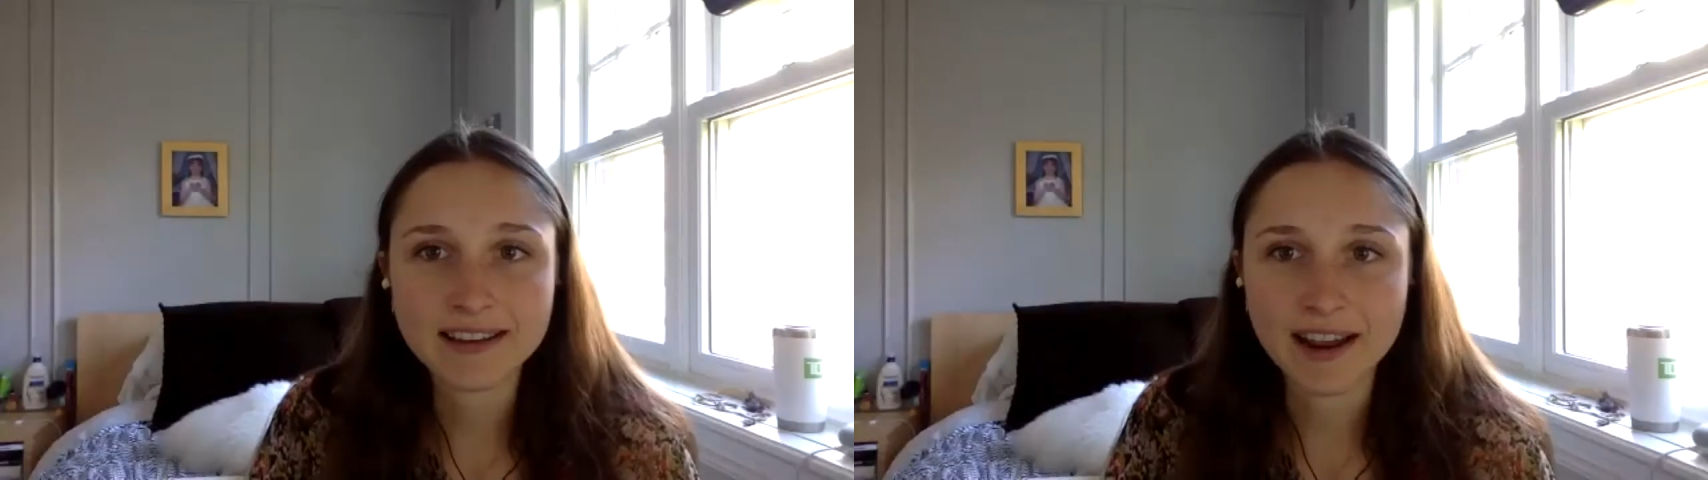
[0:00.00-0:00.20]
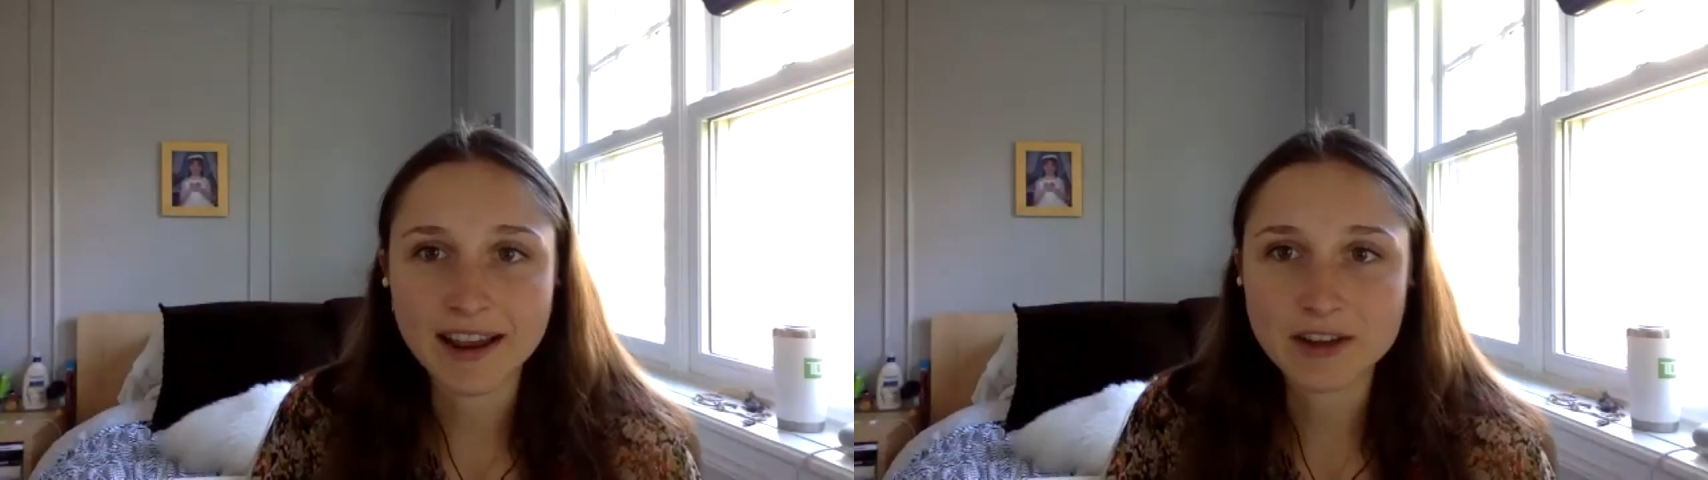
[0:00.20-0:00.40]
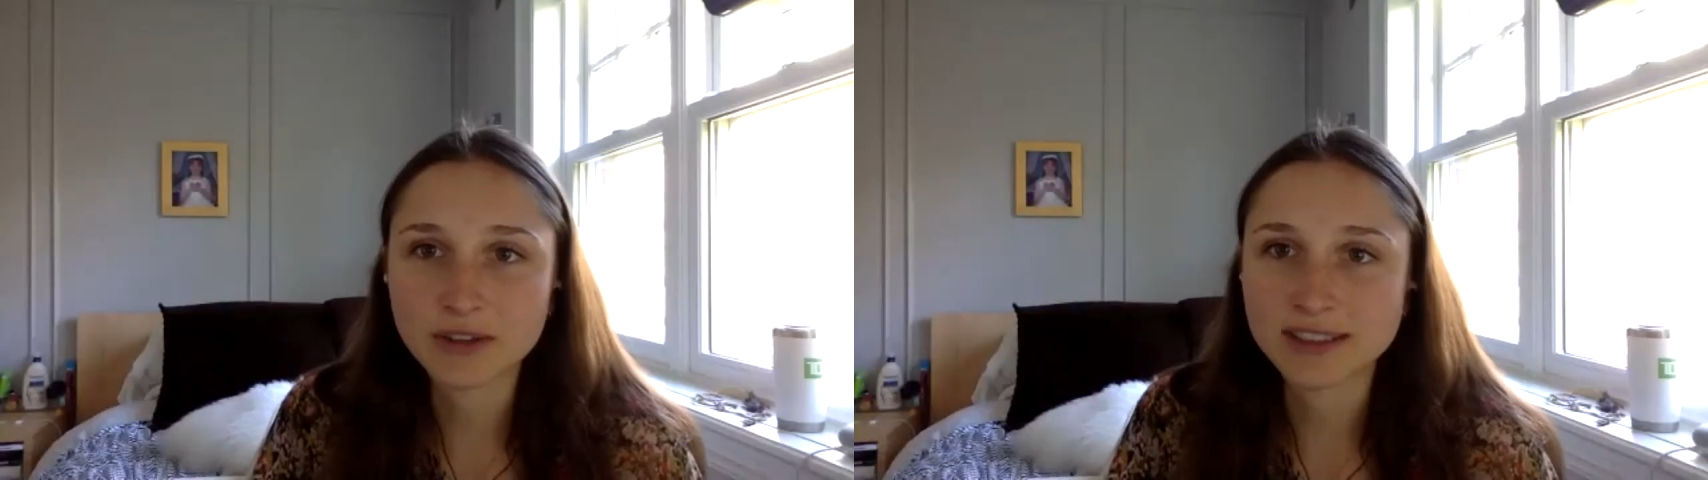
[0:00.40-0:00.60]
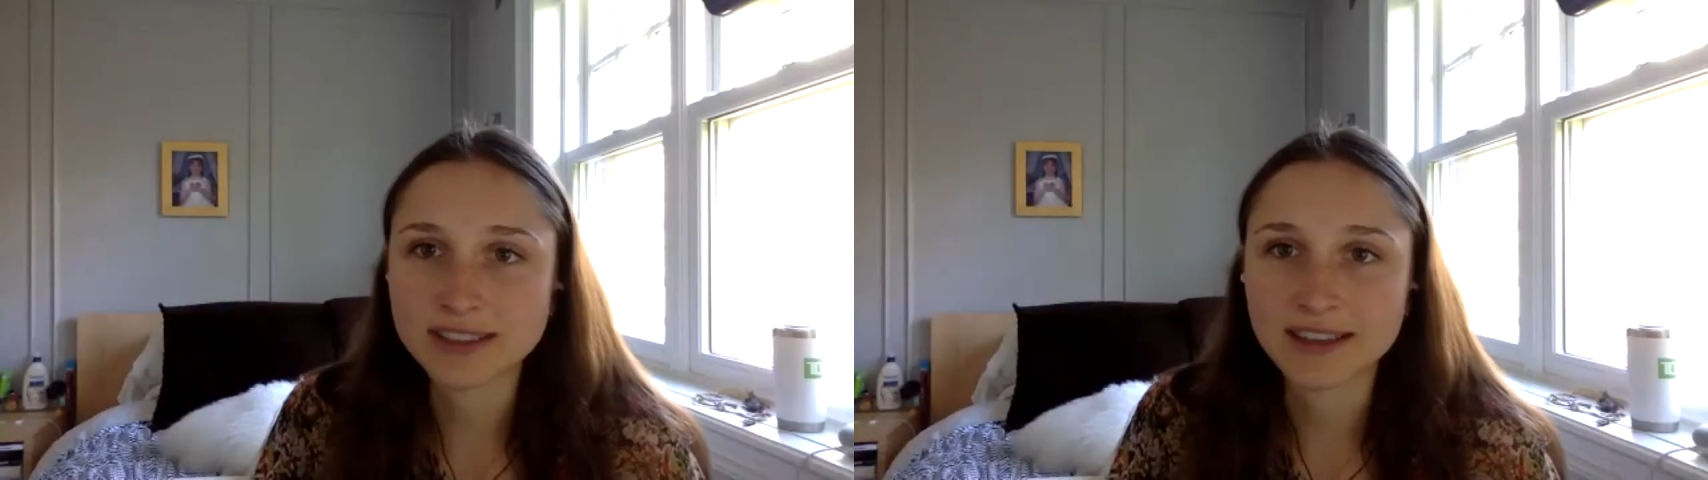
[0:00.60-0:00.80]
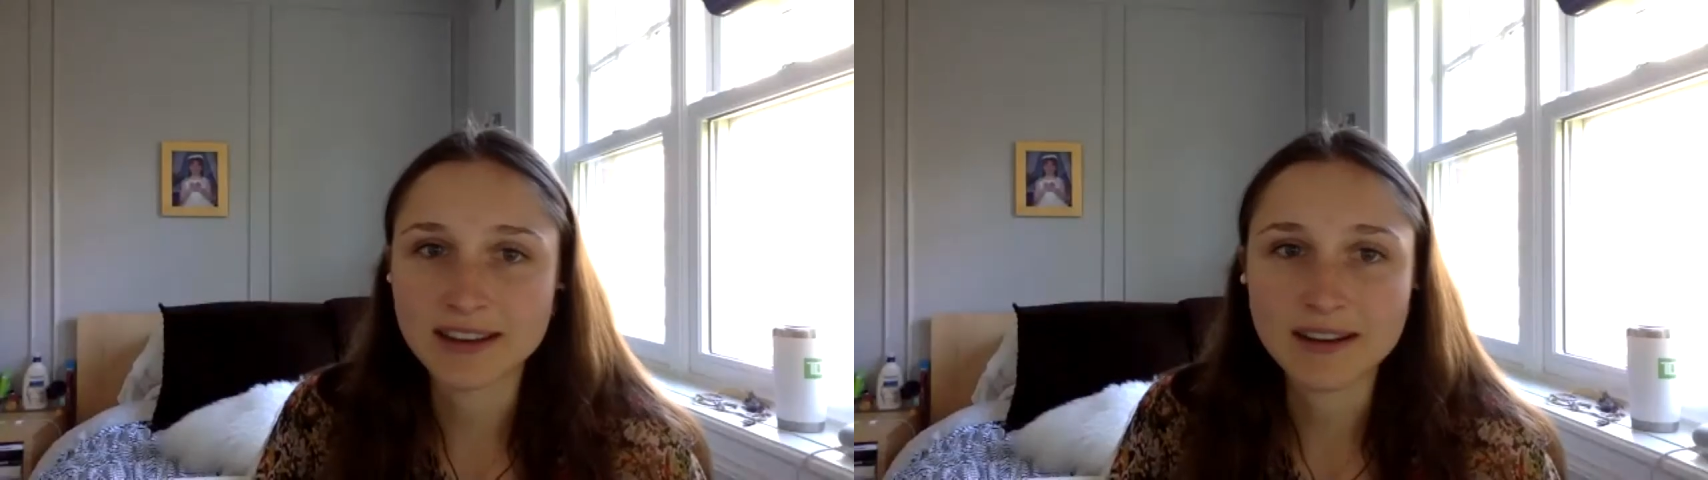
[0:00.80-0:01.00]
Raja
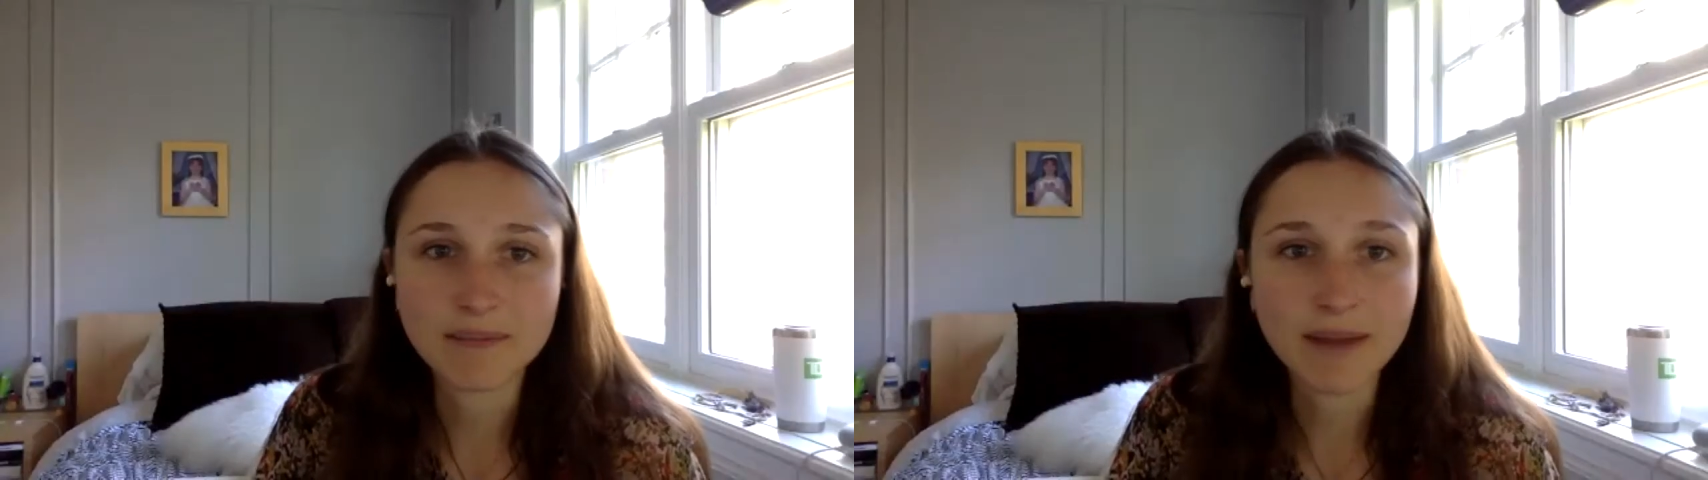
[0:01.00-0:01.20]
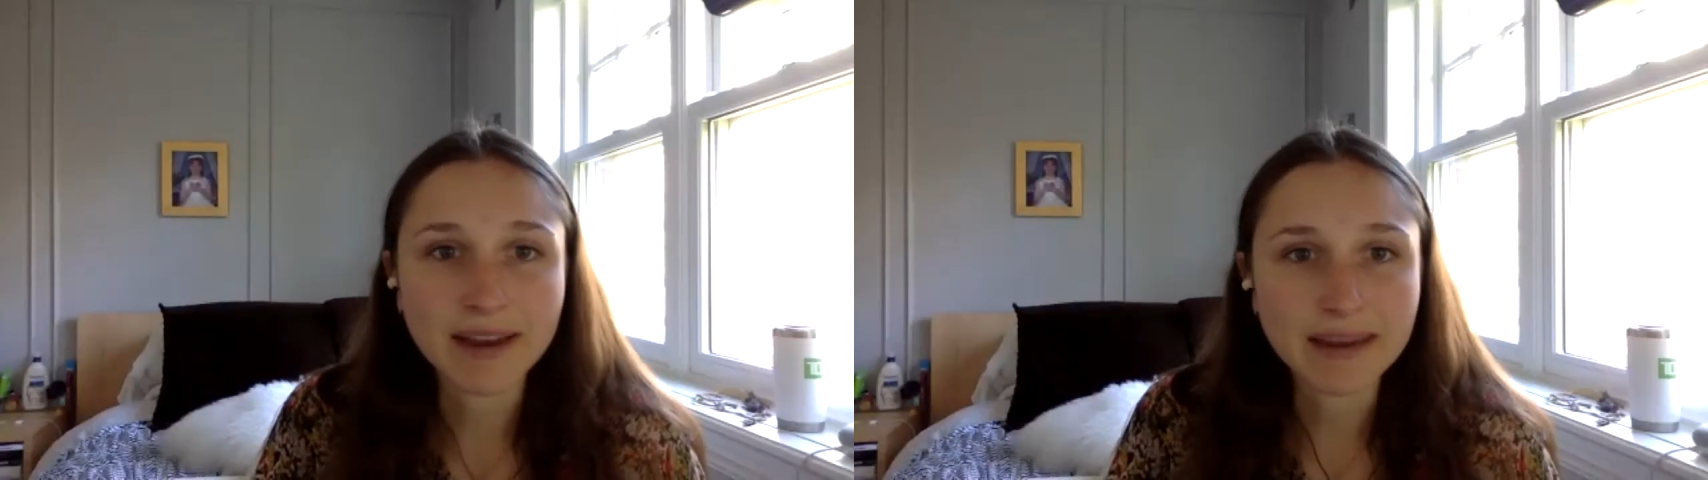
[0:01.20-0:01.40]
Dzulynska. My